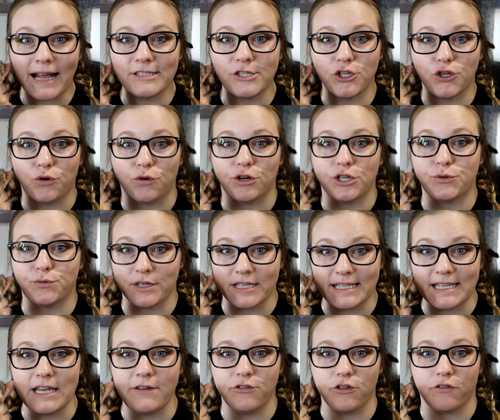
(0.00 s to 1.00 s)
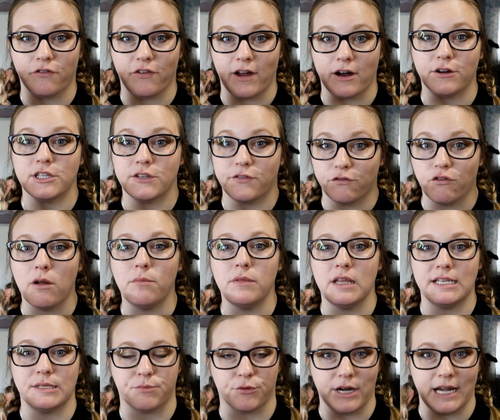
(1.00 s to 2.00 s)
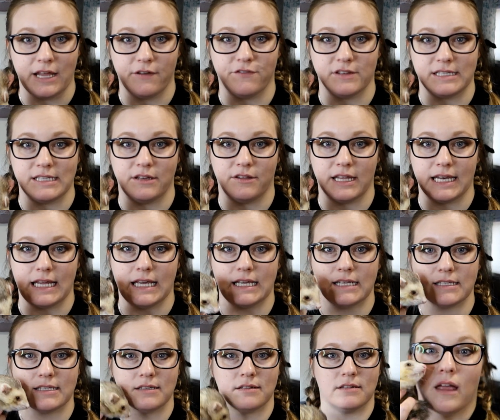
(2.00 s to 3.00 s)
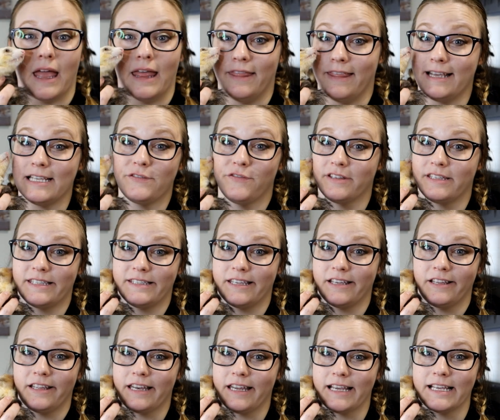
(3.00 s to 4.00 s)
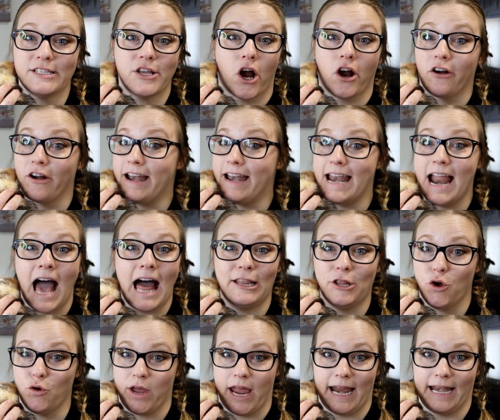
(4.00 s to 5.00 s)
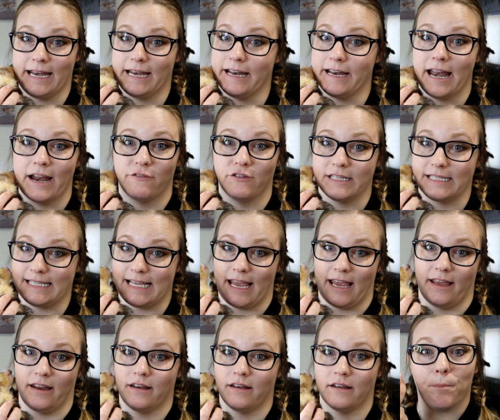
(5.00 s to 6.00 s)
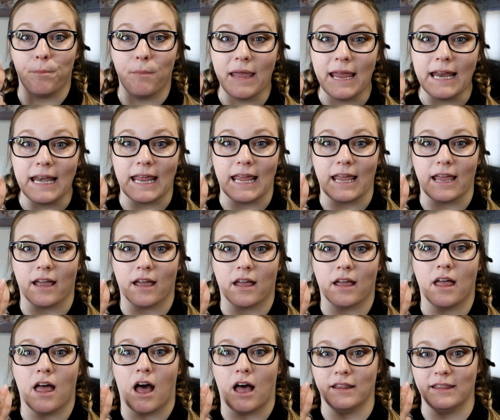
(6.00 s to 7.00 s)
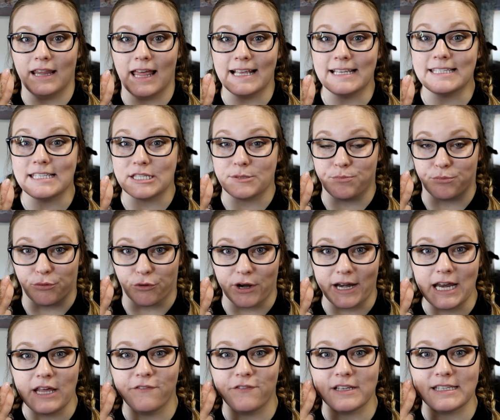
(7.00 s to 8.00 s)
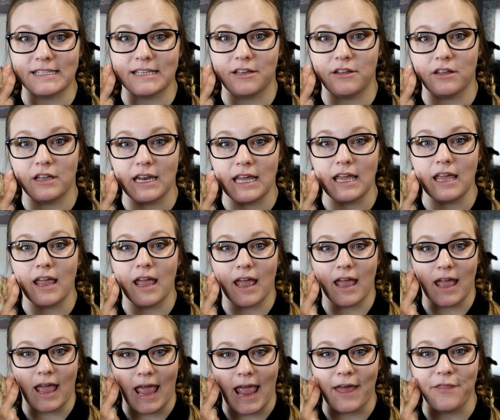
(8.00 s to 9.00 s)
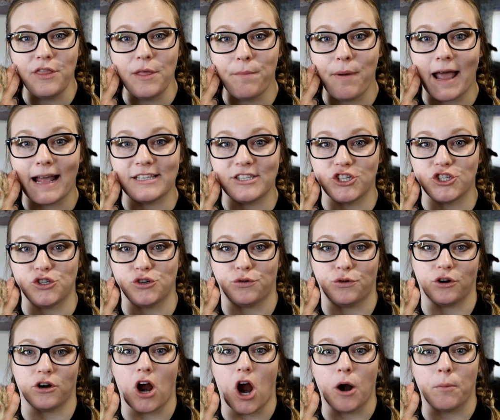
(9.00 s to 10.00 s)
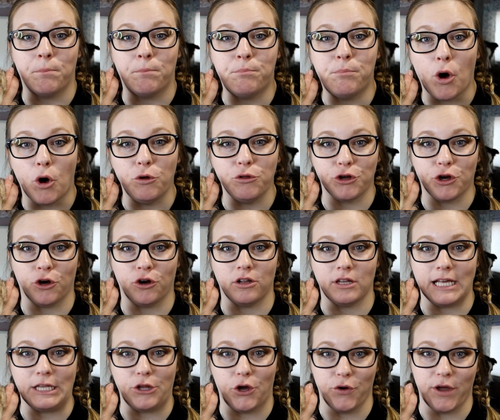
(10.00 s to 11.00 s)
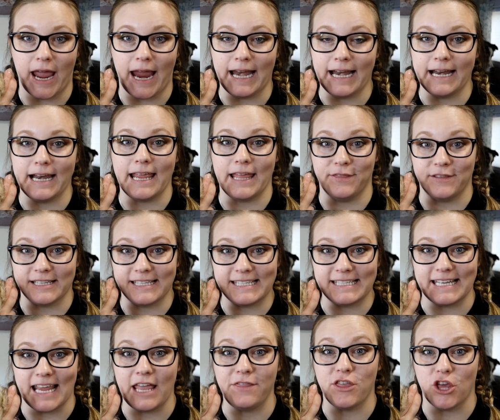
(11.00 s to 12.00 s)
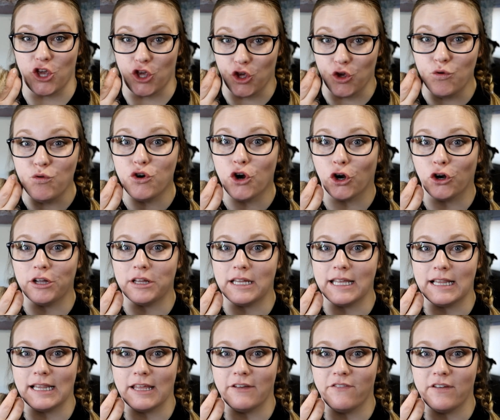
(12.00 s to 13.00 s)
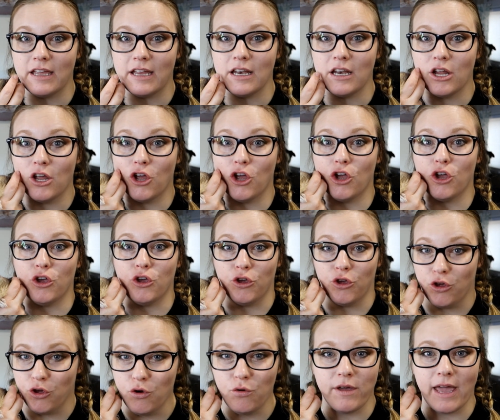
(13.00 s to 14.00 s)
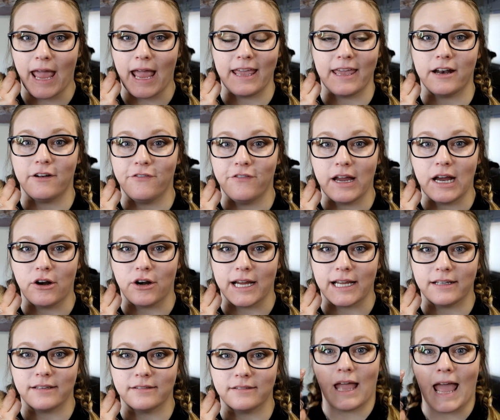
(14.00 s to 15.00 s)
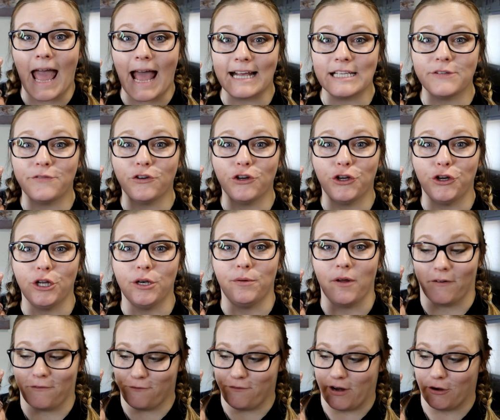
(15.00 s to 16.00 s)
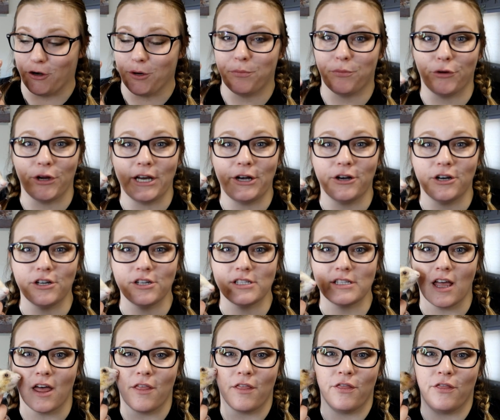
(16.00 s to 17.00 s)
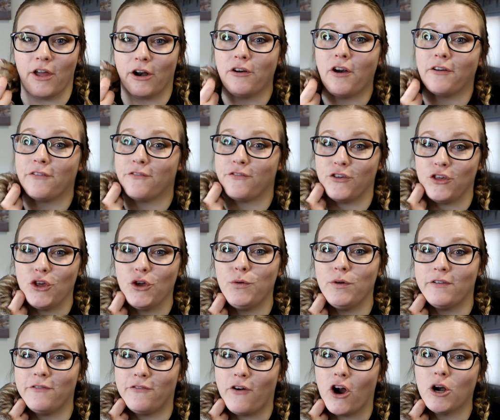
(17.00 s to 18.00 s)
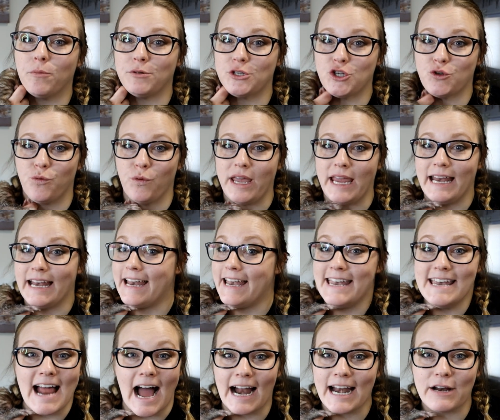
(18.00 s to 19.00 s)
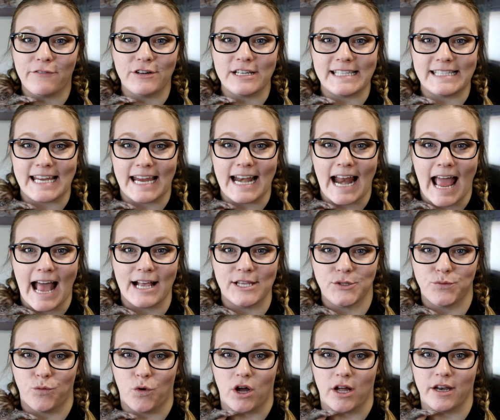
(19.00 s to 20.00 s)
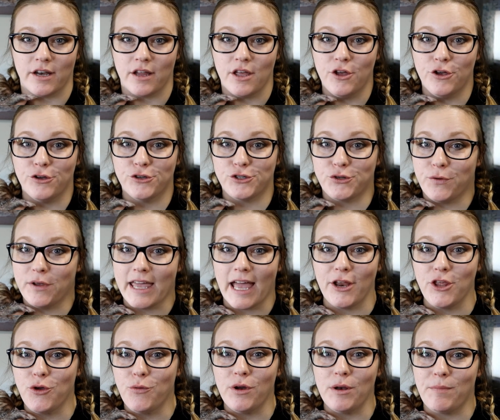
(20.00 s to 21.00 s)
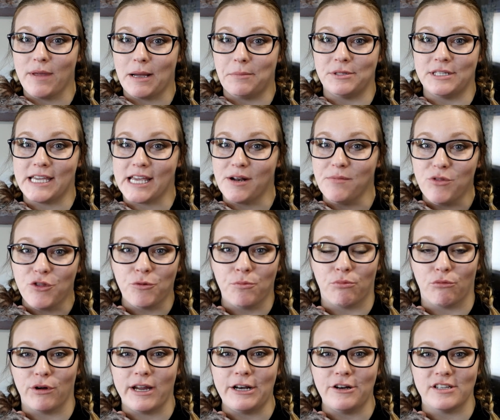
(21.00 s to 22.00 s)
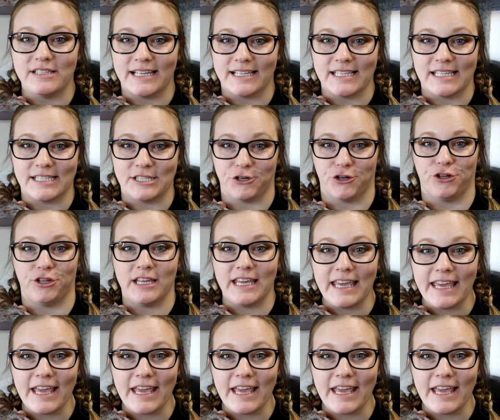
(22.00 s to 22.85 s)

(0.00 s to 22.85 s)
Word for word: Pet stores receive their ferrets from these breeding facilities, and these facilities are not located in every state, meaning unless this breeding facility and the pet store are both currently located in the state that you currently live in, you can't get a ferret. As for good ferret breeders, there are few and far between and not every state has one. So again, you wouldn't be able to get them through breeders necessarily